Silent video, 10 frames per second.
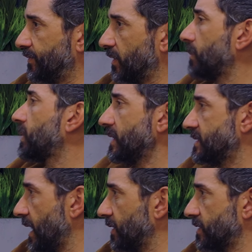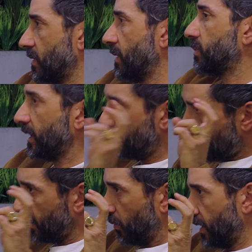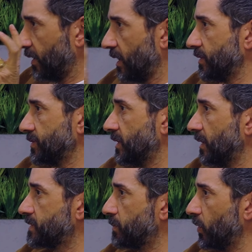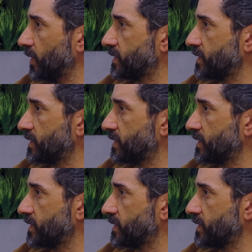And I played tennis. So I played one of the country club sports.